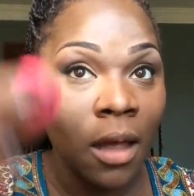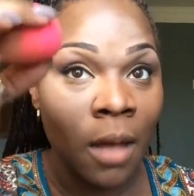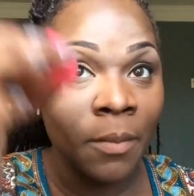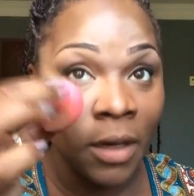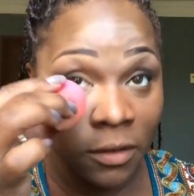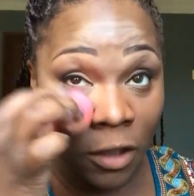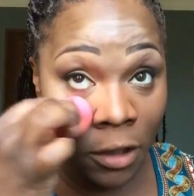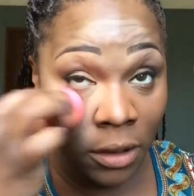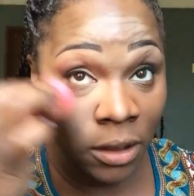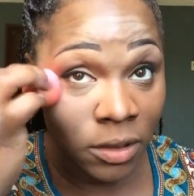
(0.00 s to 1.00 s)
I'm going to
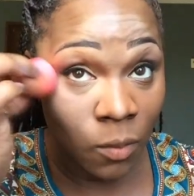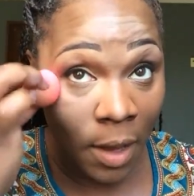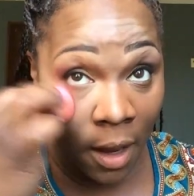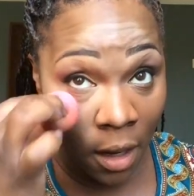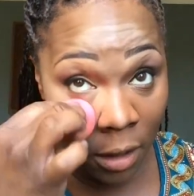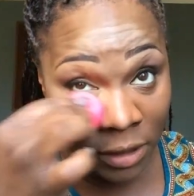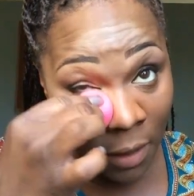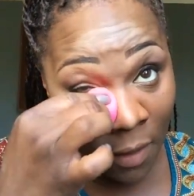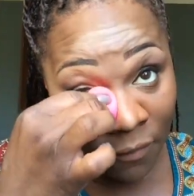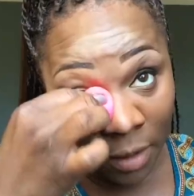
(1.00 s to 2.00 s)
turn it this way because I
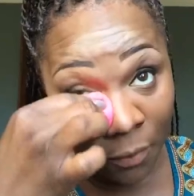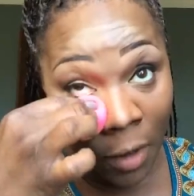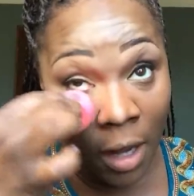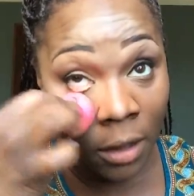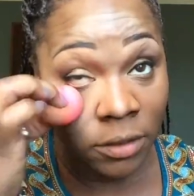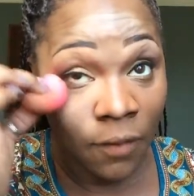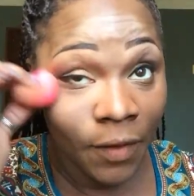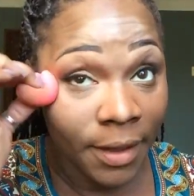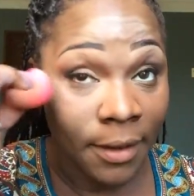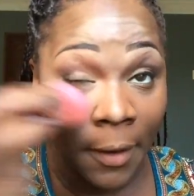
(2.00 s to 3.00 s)
don't have any product
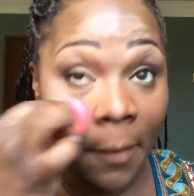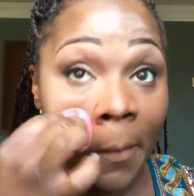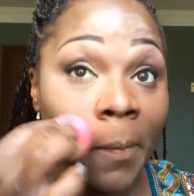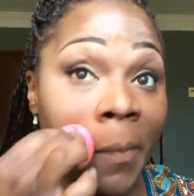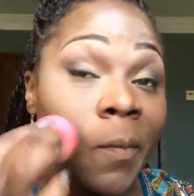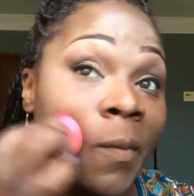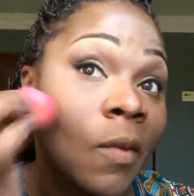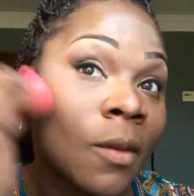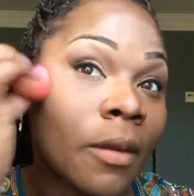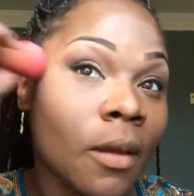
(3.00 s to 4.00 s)
over here.
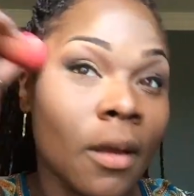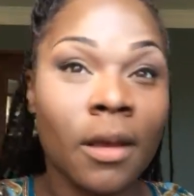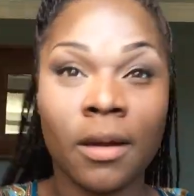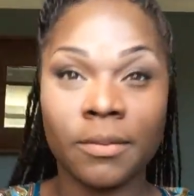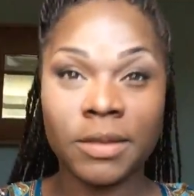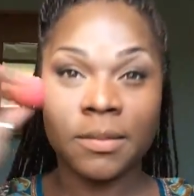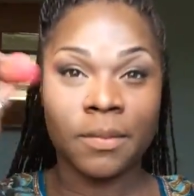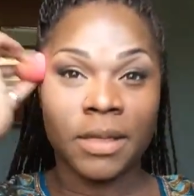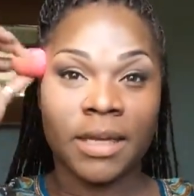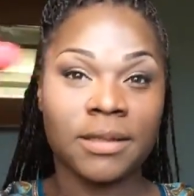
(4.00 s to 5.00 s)
And I'm just
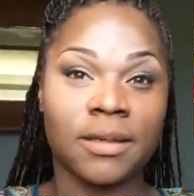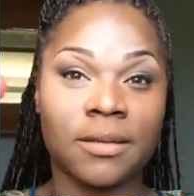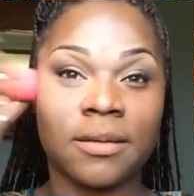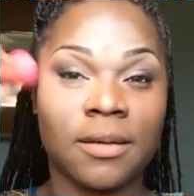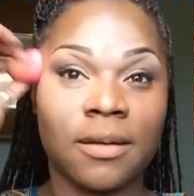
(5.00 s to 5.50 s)
blending.